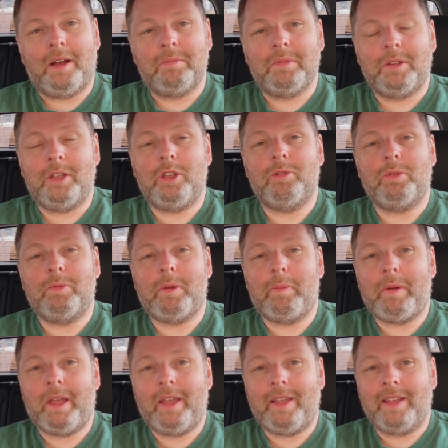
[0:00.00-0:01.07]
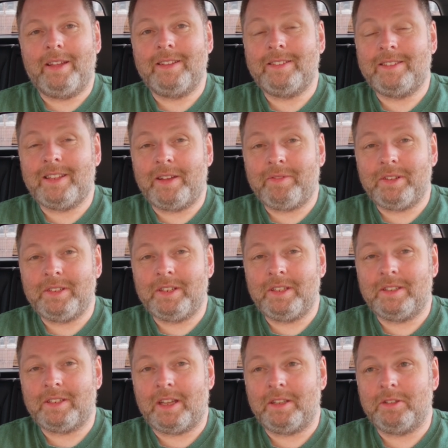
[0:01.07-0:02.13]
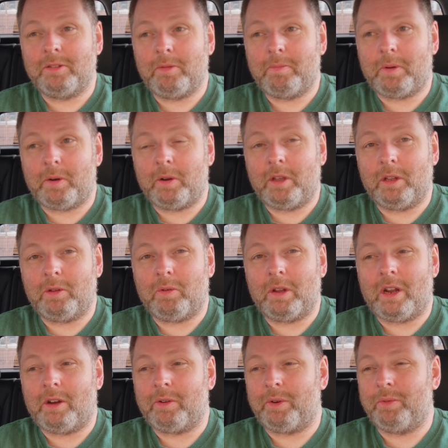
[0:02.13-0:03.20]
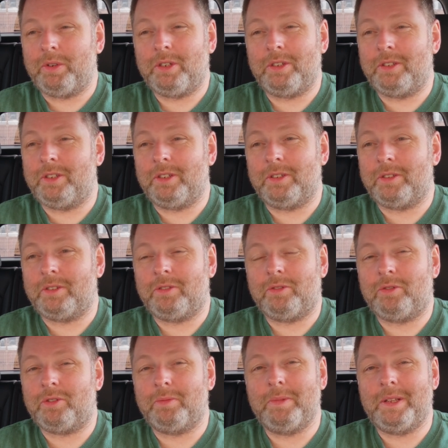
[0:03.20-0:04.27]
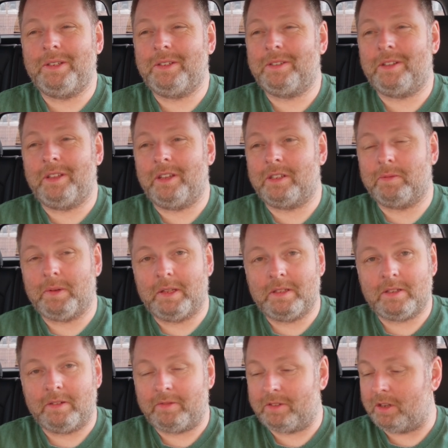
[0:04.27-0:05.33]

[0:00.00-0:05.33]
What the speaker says: then you would be paying 70 cents per kilowatt hour, which is just tremendously expensive.